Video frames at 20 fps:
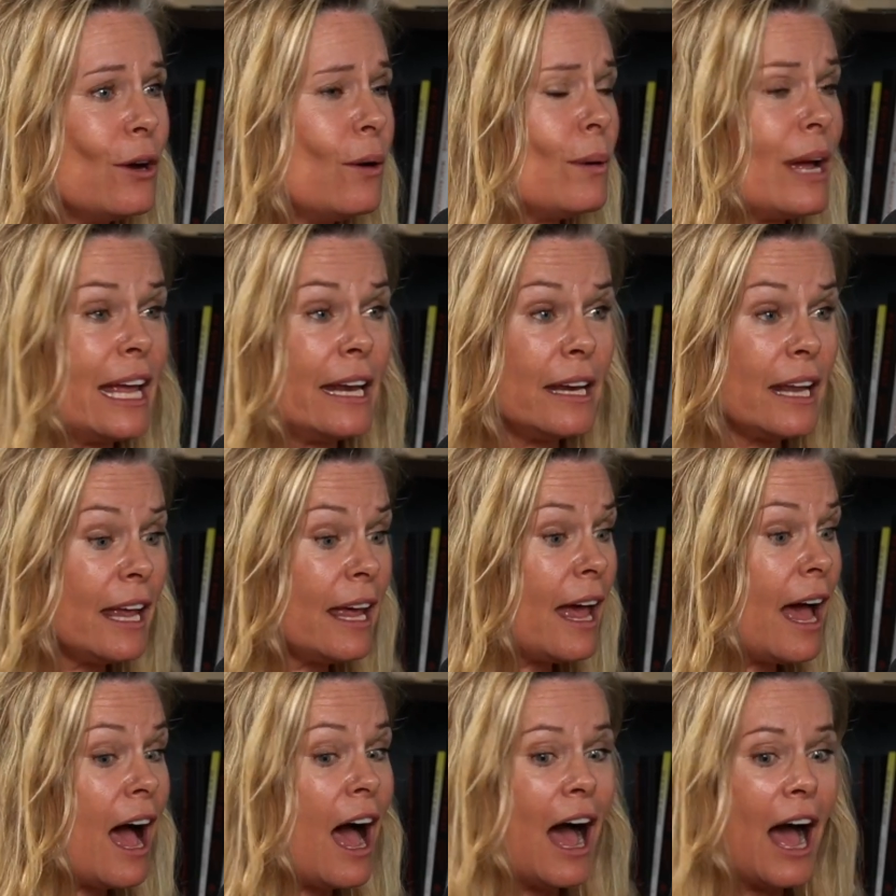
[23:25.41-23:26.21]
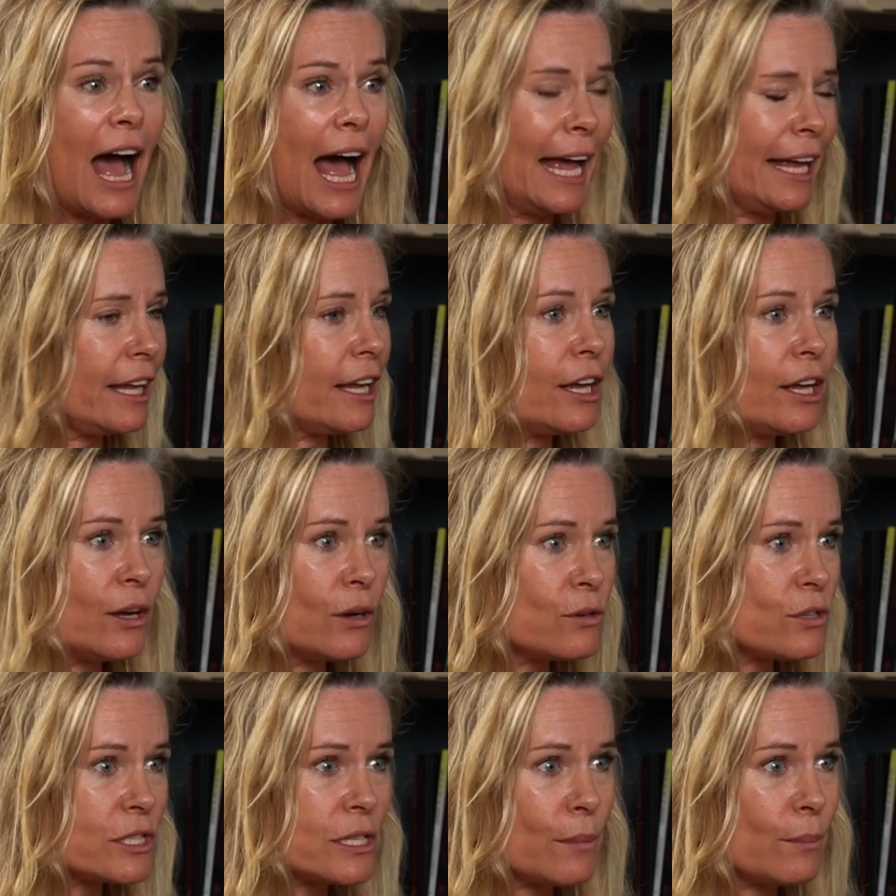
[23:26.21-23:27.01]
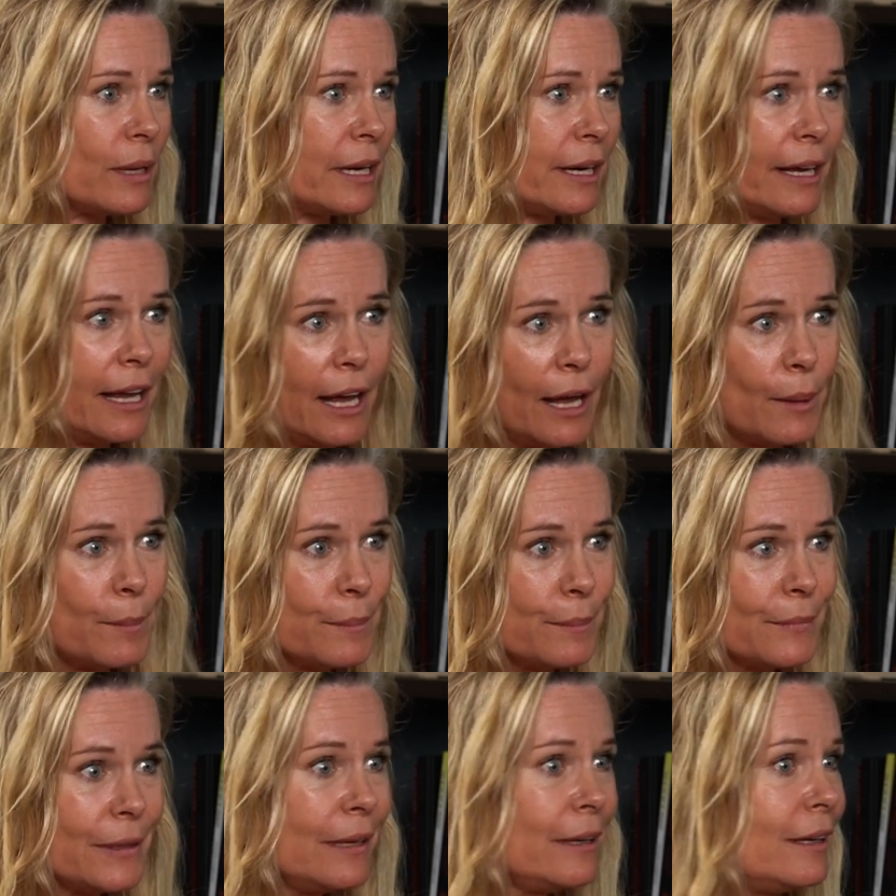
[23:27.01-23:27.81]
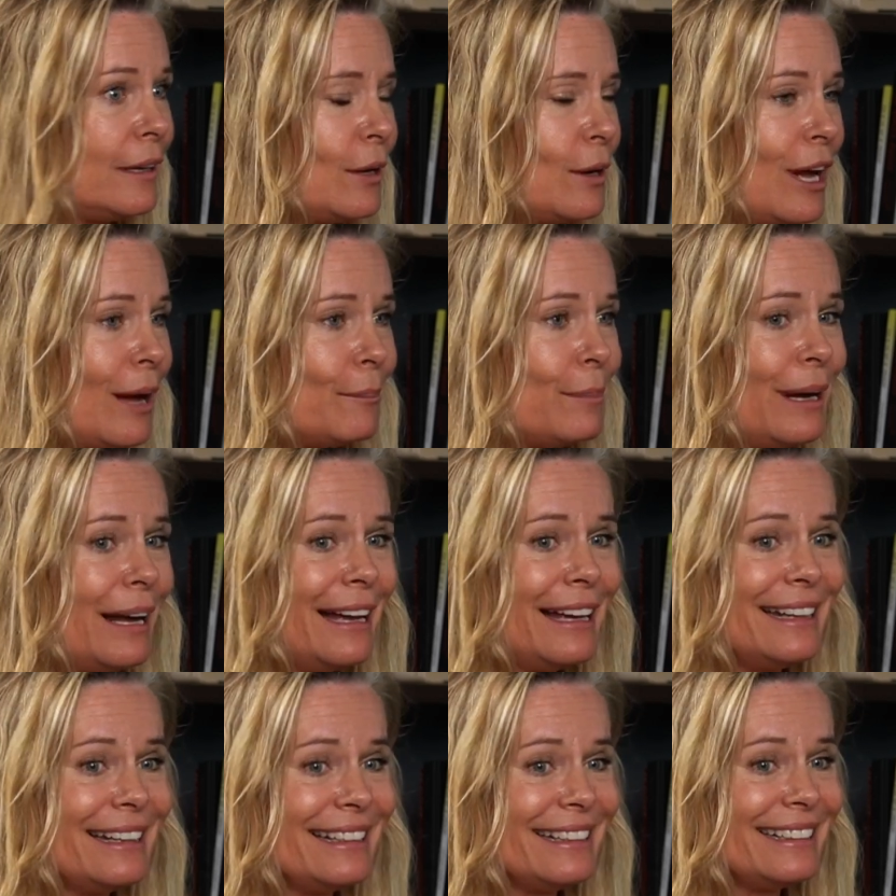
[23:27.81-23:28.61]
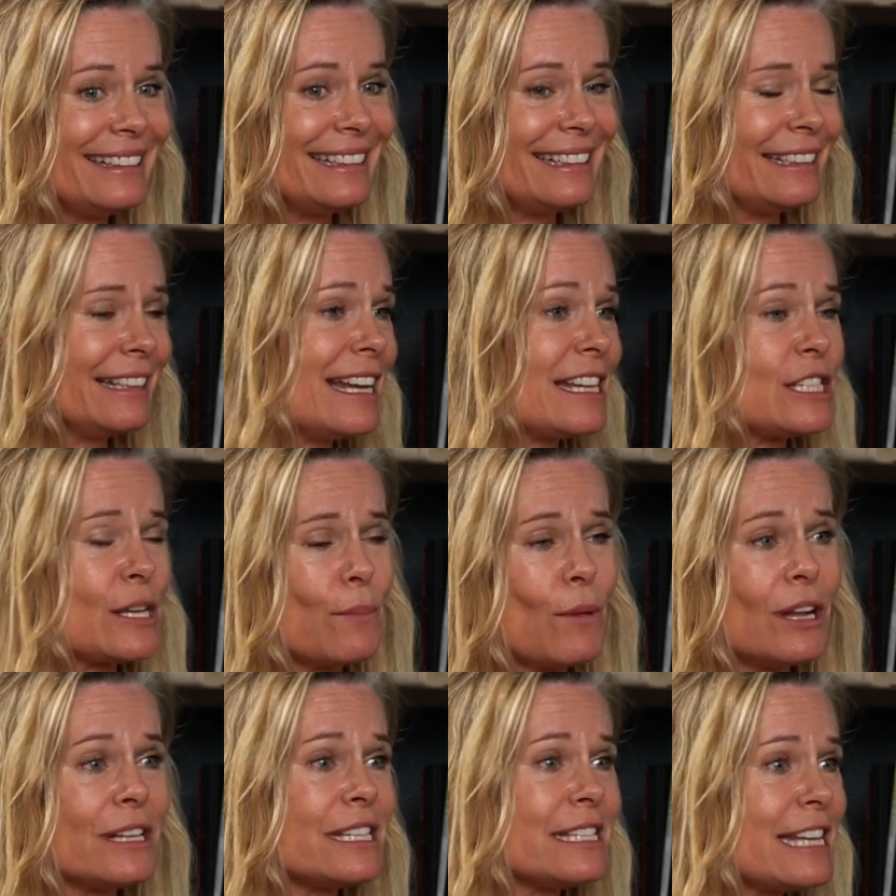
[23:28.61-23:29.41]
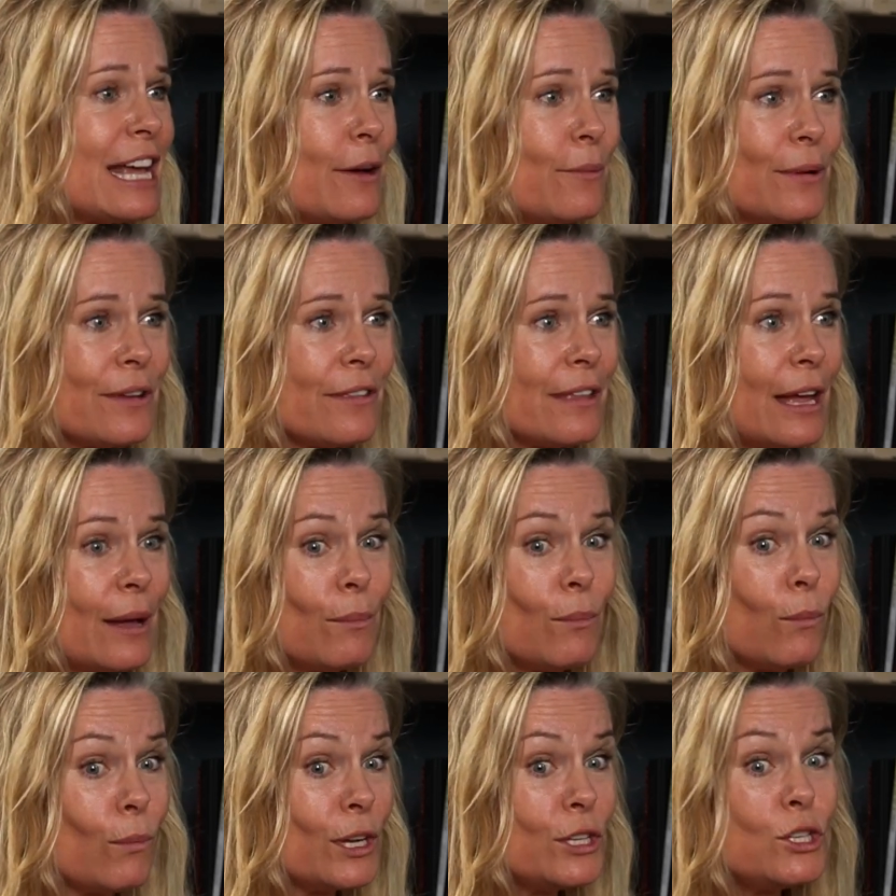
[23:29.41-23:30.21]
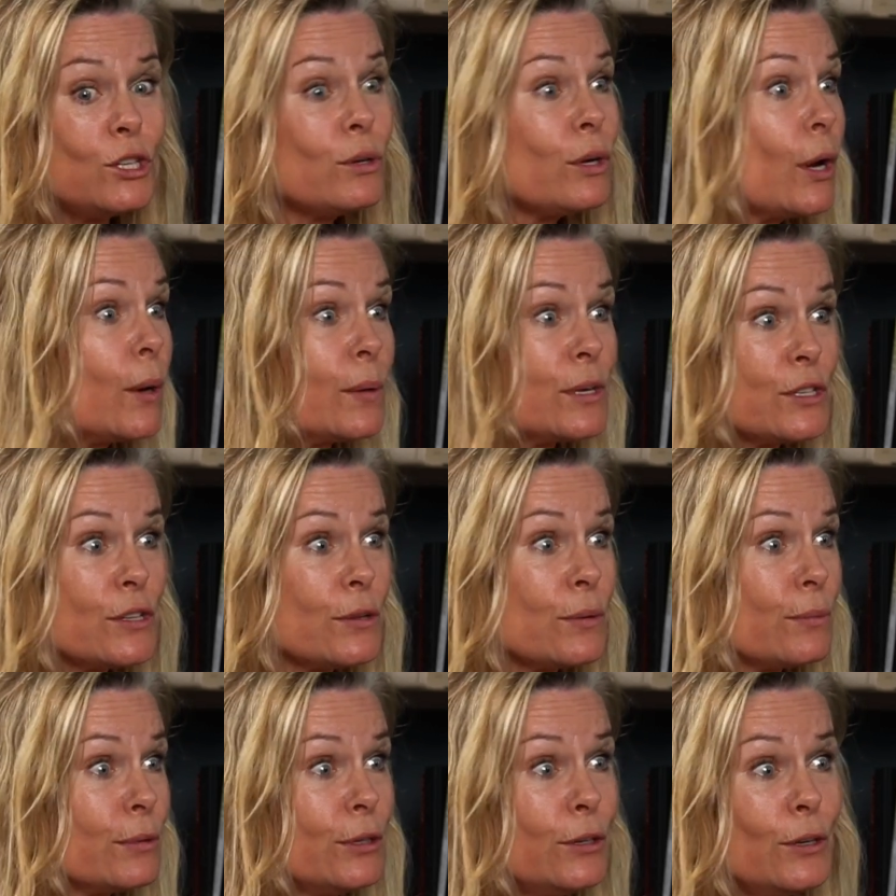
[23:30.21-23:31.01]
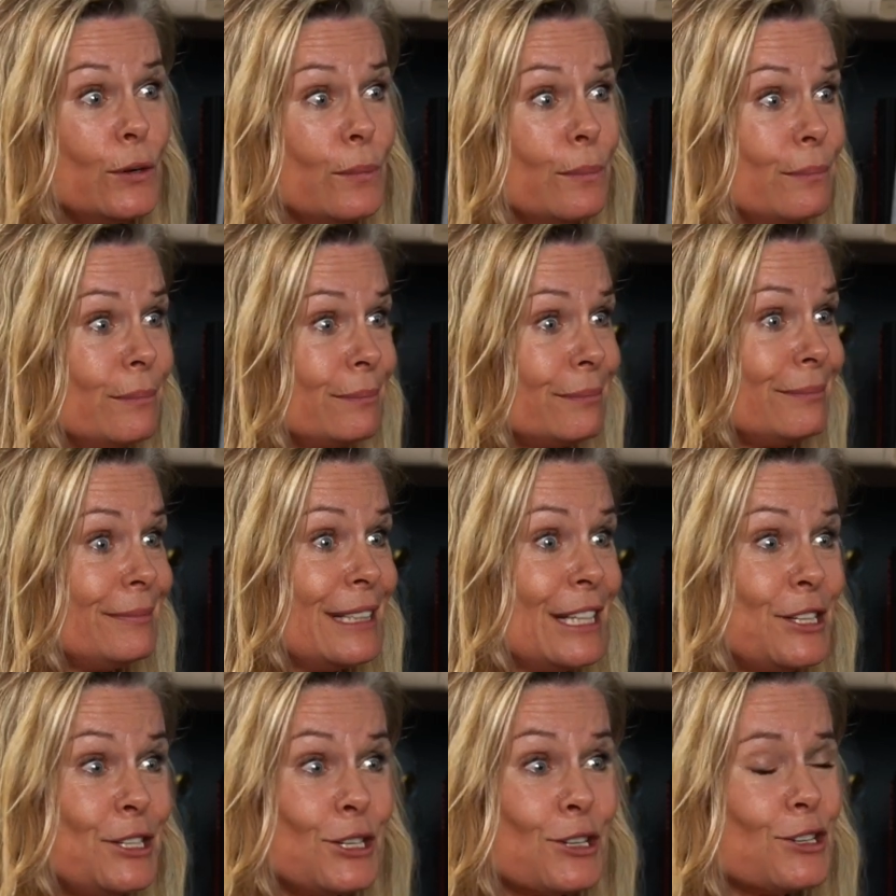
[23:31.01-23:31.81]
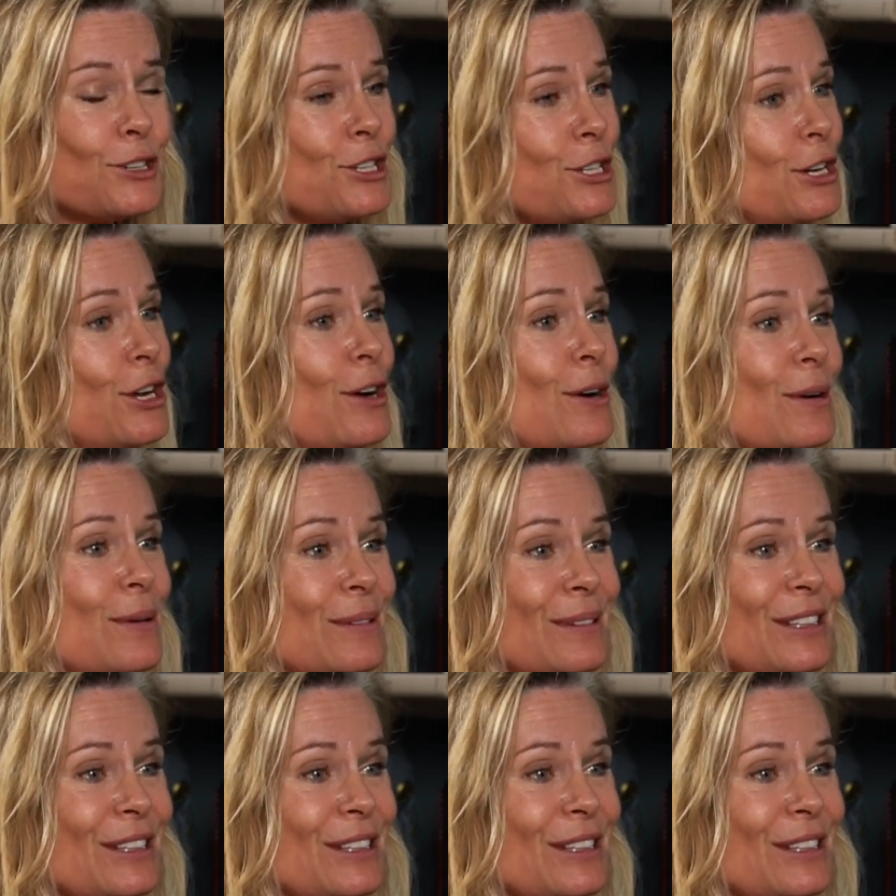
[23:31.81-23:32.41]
And I can coach somebody up, but unless I'm on set with them, once you go into the room, it's your show.